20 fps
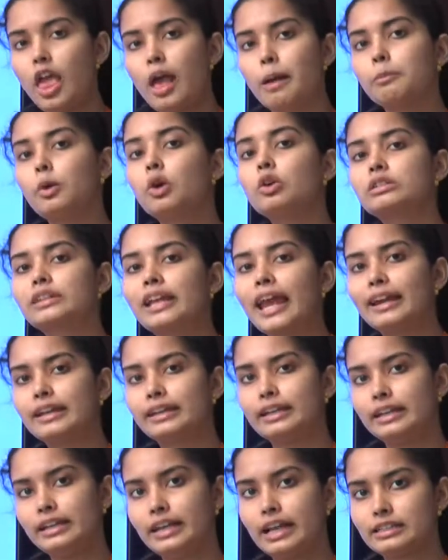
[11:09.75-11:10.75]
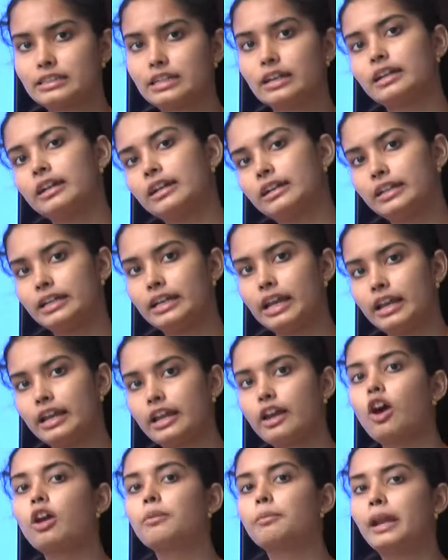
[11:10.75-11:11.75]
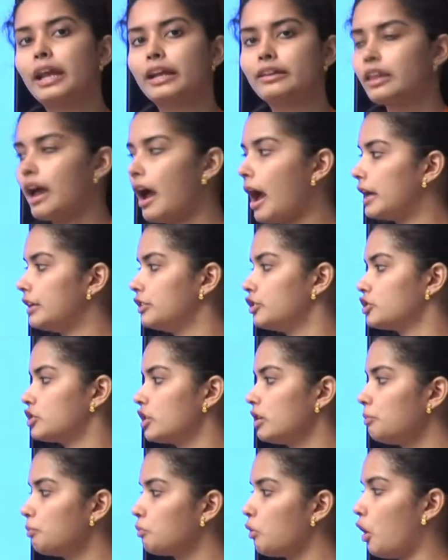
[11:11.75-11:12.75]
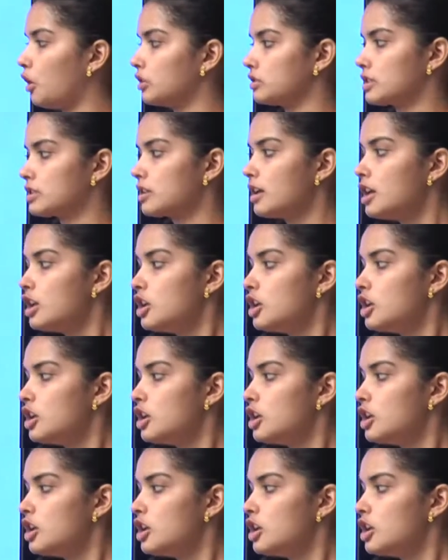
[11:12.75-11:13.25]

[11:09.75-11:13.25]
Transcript: both can denature the DNA or break the hydrogen bonds.